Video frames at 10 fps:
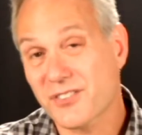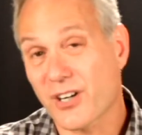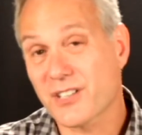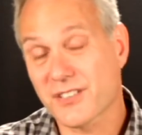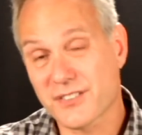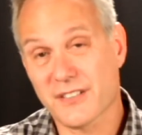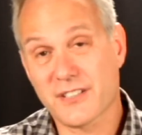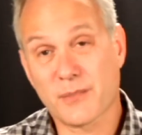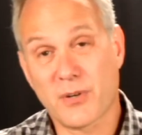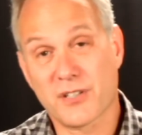
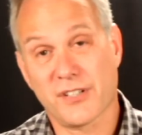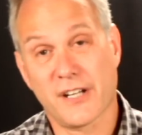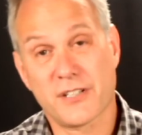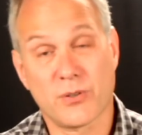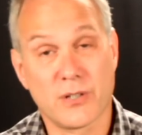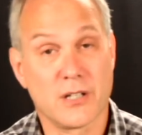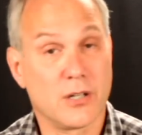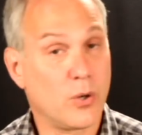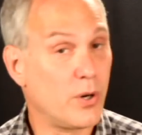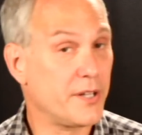narcissistic personality disorder
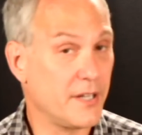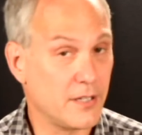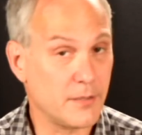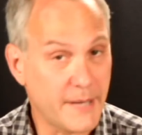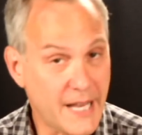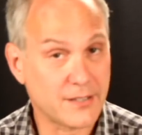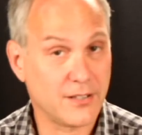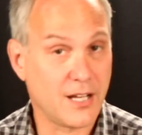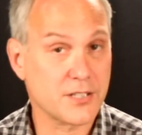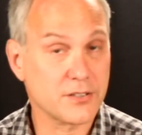or the other
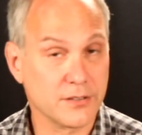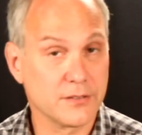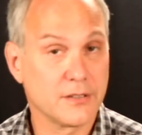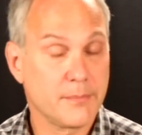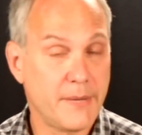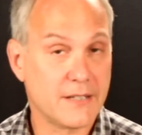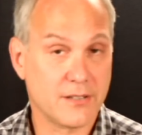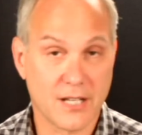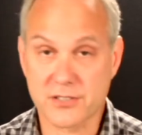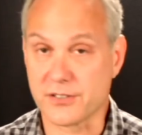pathological
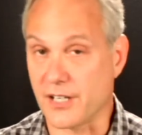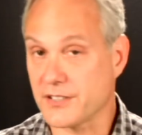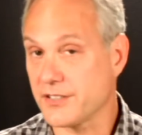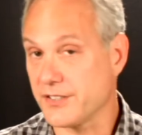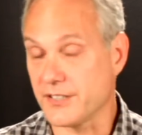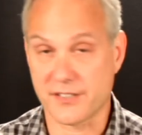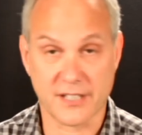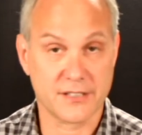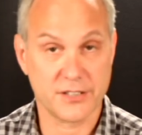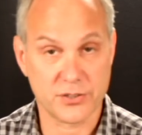pathological narcissistic
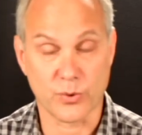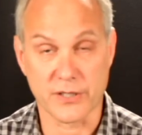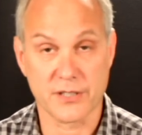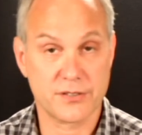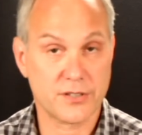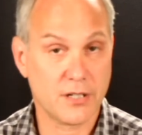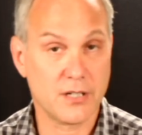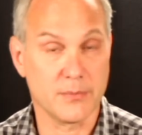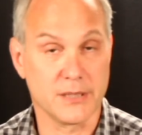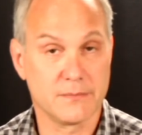disorders
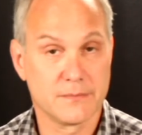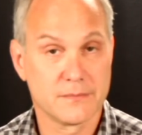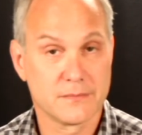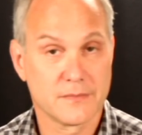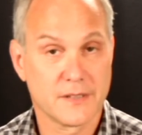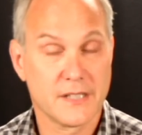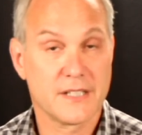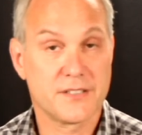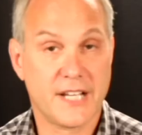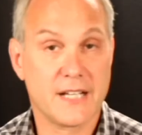curable?
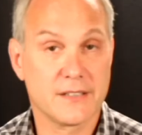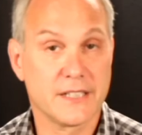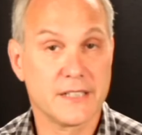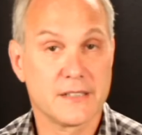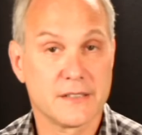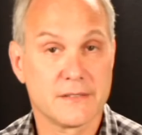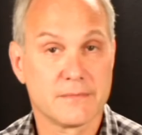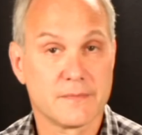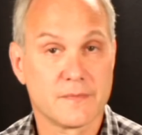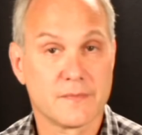Sadly,
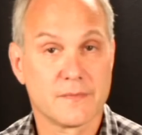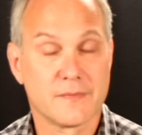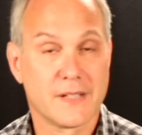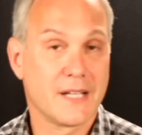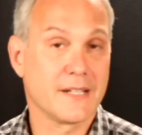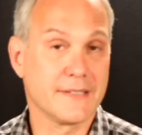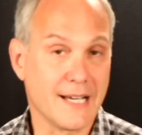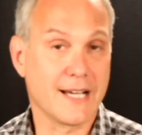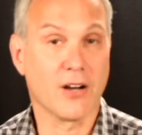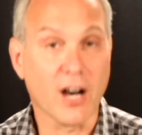
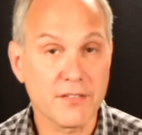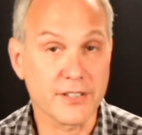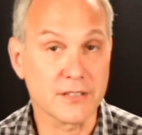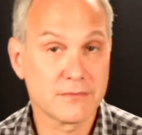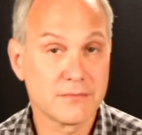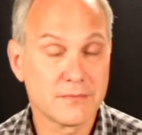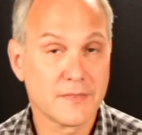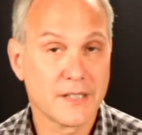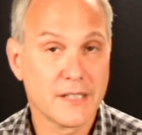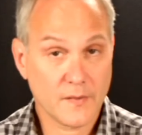not often.
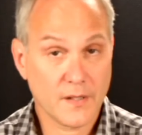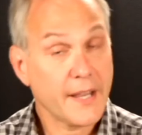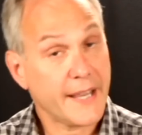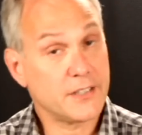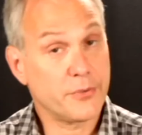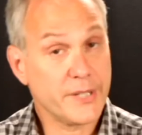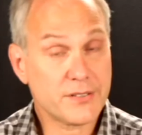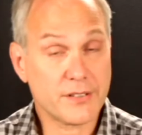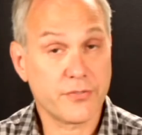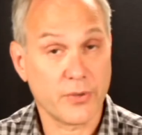And the
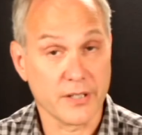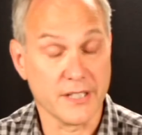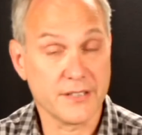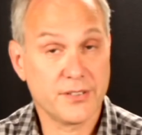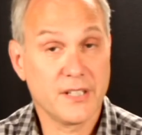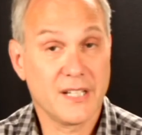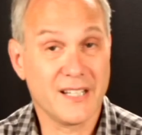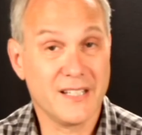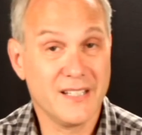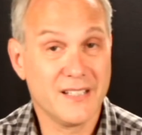reason for this
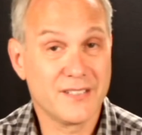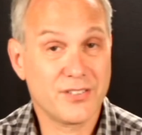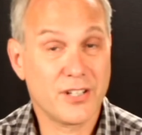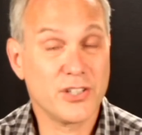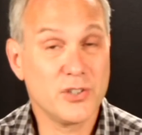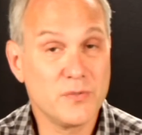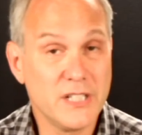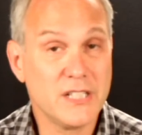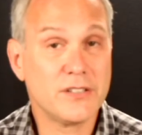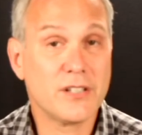is you
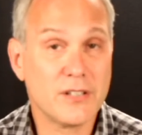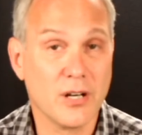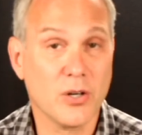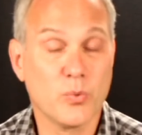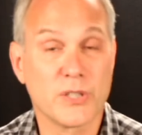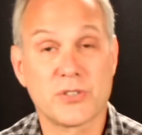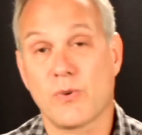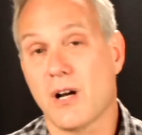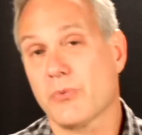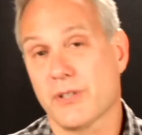need to know what's
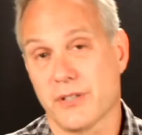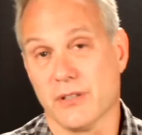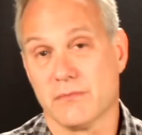wrong with you